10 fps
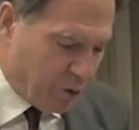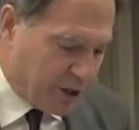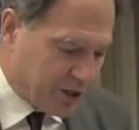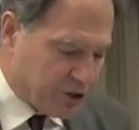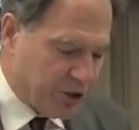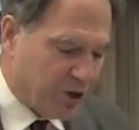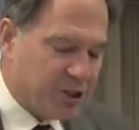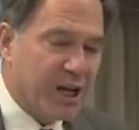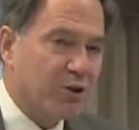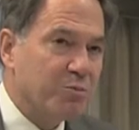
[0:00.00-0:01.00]
We can see
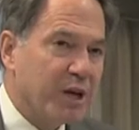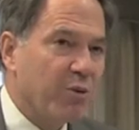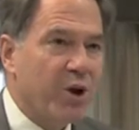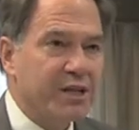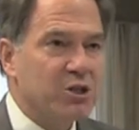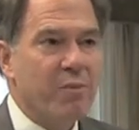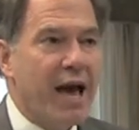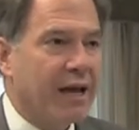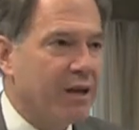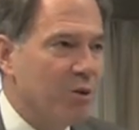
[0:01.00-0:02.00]
ourselves being right
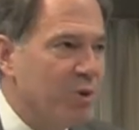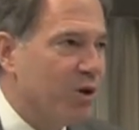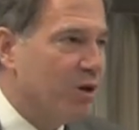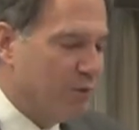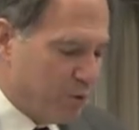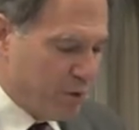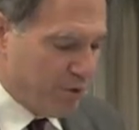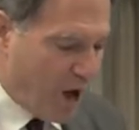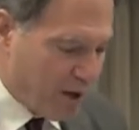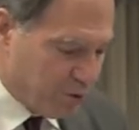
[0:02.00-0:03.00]
smack in the middle of a
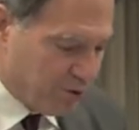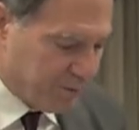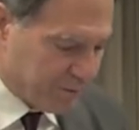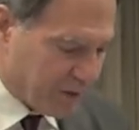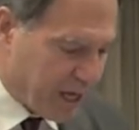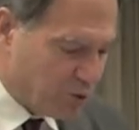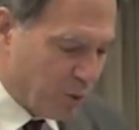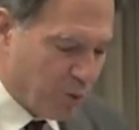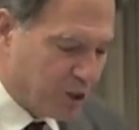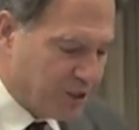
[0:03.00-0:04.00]
revival as
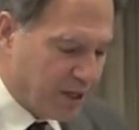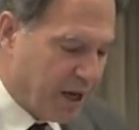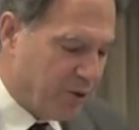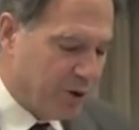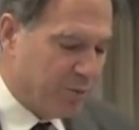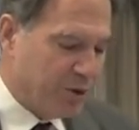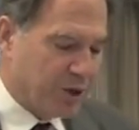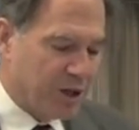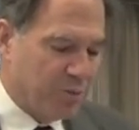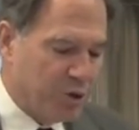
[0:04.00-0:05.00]
we work together to
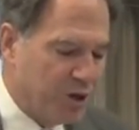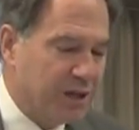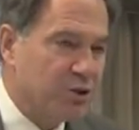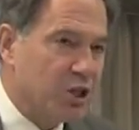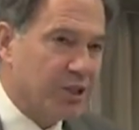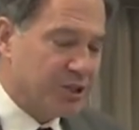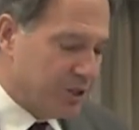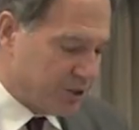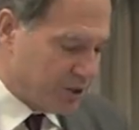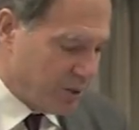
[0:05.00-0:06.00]
build a community of
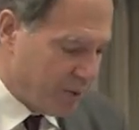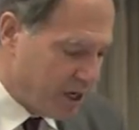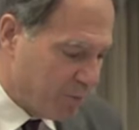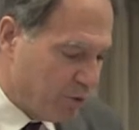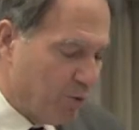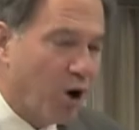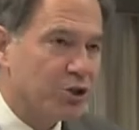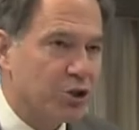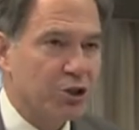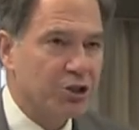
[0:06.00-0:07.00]
justice made up of
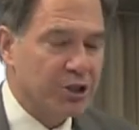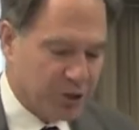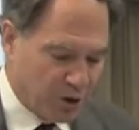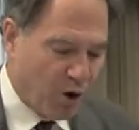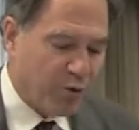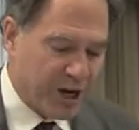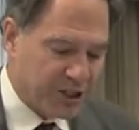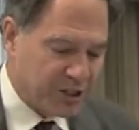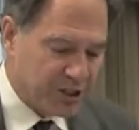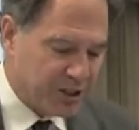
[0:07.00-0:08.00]
all churches and all
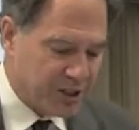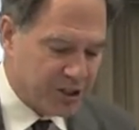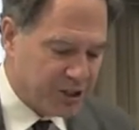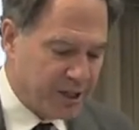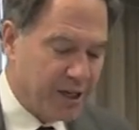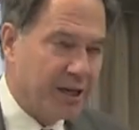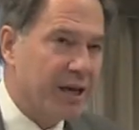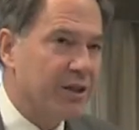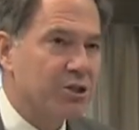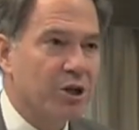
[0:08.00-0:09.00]
races in the city
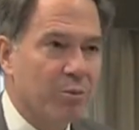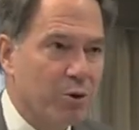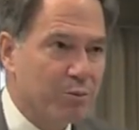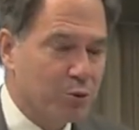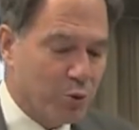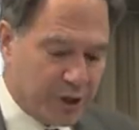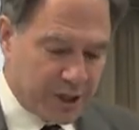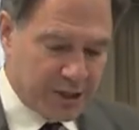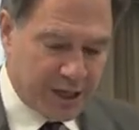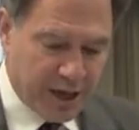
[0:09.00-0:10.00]
and the suburbs
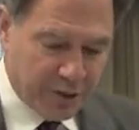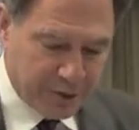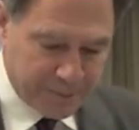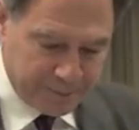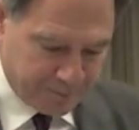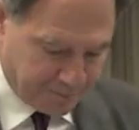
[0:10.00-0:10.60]
working together.